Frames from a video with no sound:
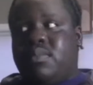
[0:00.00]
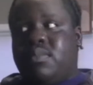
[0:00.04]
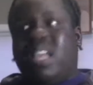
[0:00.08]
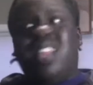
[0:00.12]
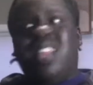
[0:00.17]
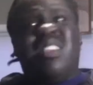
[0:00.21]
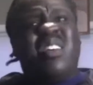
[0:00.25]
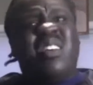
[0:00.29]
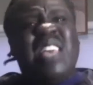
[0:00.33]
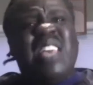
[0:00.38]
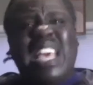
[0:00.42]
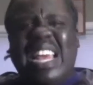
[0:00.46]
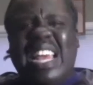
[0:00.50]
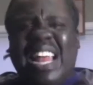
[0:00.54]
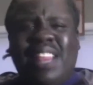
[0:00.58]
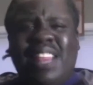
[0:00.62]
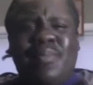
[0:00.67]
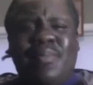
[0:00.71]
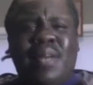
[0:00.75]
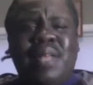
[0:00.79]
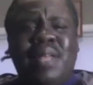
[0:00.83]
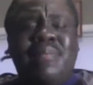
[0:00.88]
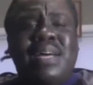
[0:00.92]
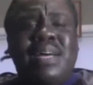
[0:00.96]
So yeah,
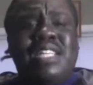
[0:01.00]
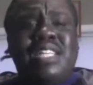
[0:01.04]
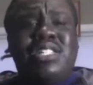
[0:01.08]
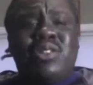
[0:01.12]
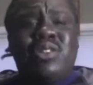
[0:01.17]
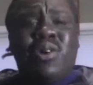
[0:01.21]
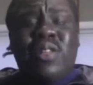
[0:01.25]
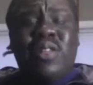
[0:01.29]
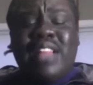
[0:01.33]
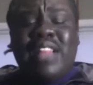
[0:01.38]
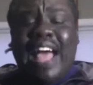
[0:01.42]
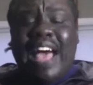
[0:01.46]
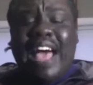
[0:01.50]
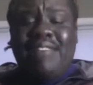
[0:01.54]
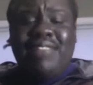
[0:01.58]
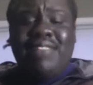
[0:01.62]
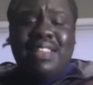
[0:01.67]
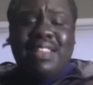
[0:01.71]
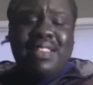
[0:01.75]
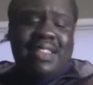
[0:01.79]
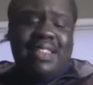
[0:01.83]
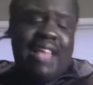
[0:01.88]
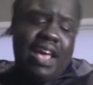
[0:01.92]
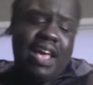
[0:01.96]
that's pretty much all I have
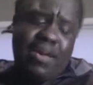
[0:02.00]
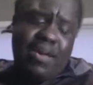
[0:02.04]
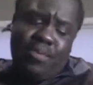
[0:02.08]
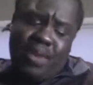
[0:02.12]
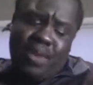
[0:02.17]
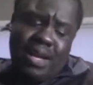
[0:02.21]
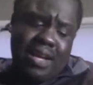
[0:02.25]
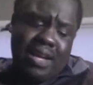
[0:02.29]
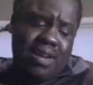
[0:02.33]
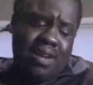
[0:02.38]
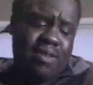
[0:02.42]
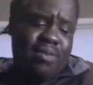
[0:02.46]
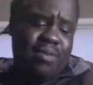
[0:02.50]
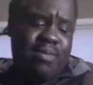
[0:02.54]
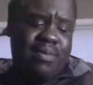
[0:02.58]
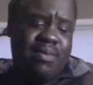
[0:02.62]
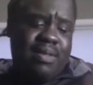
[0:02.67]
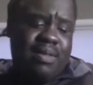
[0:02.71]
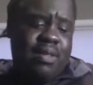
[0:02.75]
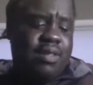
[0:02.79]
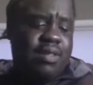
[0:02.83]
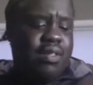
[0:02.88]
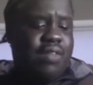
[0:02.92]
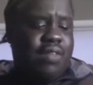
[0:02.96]
to say when it
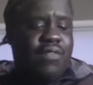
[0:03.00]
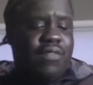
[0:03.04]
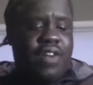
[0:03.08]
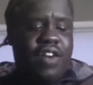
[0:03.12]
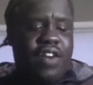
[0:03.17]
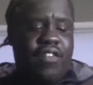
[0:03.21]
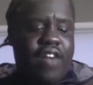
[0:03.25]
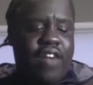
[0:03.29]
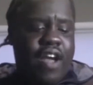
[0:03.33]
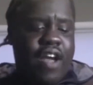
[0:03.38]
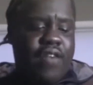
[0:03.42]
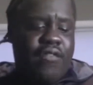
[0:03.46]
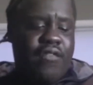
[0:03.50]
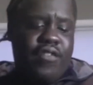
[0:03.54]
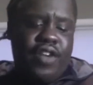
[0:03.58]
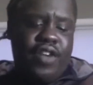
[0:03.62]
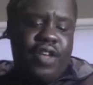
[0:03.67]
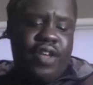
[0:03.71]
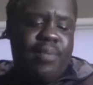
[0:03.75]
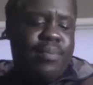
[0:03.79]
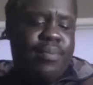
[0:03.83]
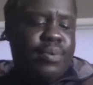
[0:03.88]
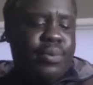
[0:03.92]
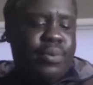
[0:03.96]
comes to the Rugrat
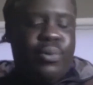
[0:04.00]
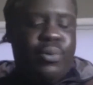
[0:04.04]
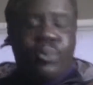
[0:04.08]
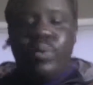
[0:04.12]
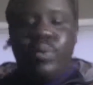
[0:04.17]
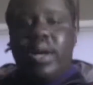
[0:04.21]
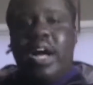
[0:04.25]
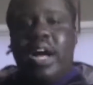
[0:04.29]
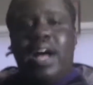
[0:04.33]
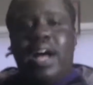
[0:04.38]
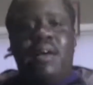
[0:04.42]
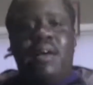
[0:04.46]
reboot.